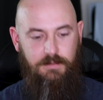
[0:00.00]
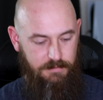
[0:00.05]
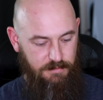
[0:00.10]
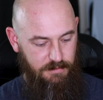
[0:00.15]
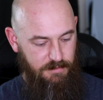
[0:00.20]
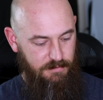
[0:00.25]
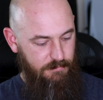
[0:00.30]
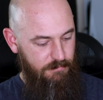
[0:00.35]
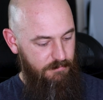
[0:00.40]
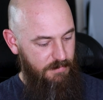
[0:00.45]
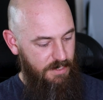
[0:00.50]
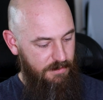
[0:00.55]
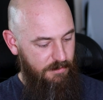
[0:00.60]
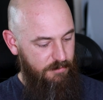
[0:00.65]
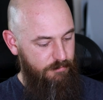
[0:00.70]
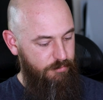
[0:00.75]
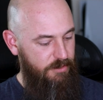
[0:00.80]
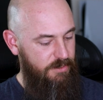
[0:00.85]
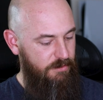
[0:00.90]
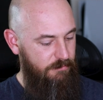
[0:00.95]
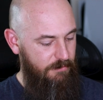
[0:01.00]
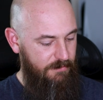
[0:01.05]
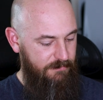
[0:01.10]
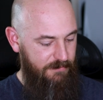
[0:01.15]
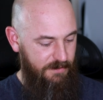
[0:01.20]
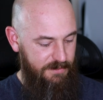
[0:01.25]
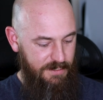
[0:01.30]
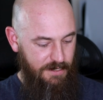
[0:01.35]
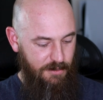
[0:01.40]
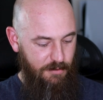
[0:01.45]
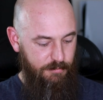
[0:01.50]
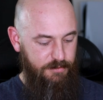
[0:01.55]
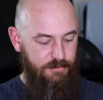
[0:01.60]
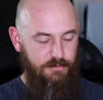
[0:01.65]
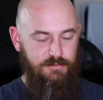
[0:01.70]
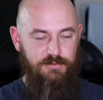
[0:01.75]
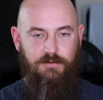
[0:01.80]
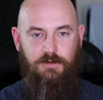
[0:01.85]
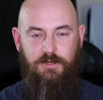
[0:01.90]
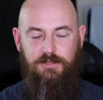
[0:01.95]
Now, it may look pretty rough right now, but
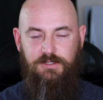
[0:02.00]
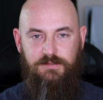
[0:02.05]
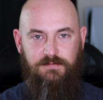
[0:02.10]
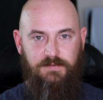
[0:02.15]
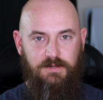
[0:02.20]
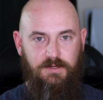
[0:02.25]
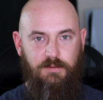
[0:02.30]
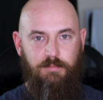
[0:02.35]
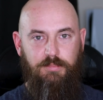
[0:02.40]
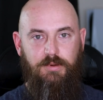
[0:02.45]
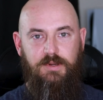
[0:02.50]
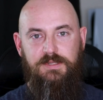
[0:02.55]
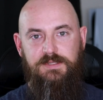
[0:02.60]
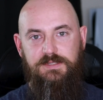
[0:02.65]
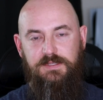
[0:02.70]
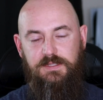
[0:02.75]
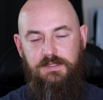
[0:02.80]
those are all just fingerprints,